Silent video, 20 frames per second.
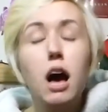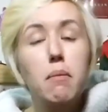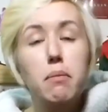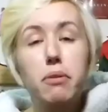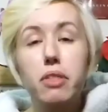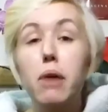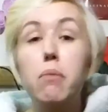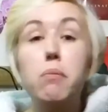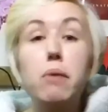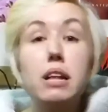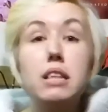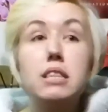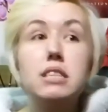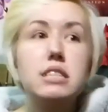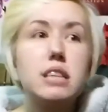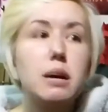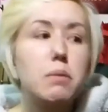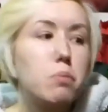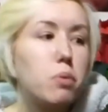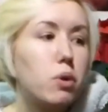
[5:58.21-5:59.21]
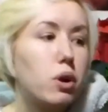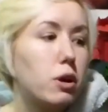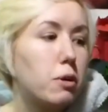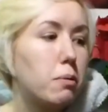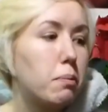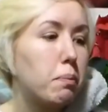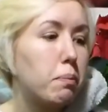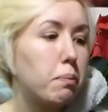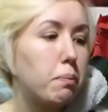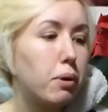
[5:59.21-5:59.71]
But then when
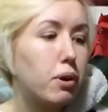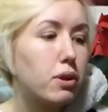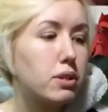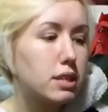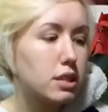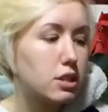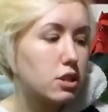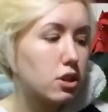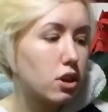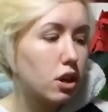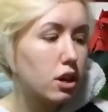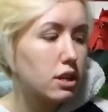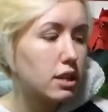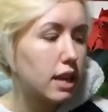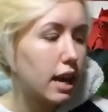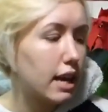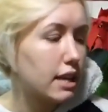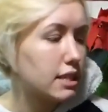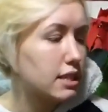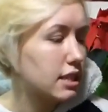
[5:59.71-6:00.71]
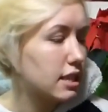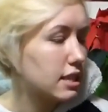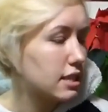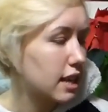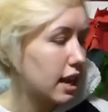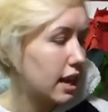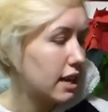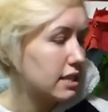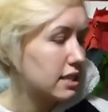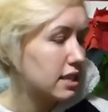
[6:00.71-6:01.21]
someone puts into context, in this
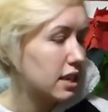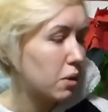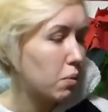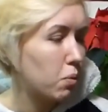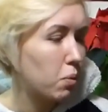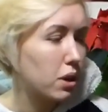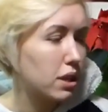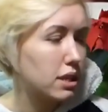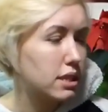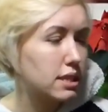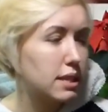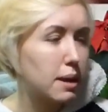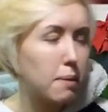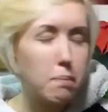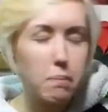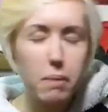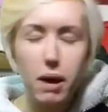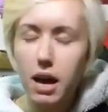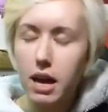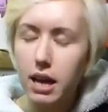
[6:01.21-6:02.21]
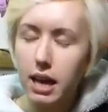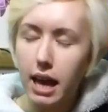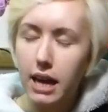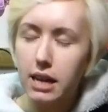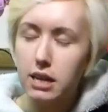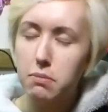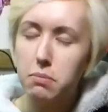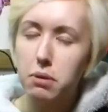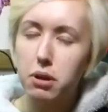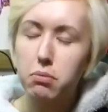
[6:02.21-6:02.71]
case it was Tim Burkhead
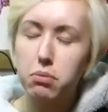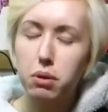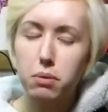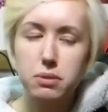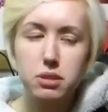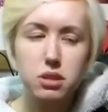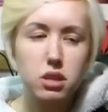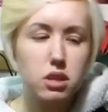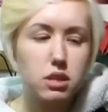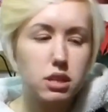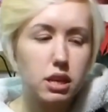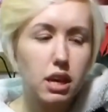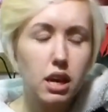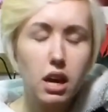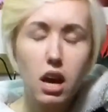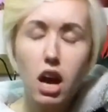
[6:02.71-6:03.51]
in the book Promiscuity,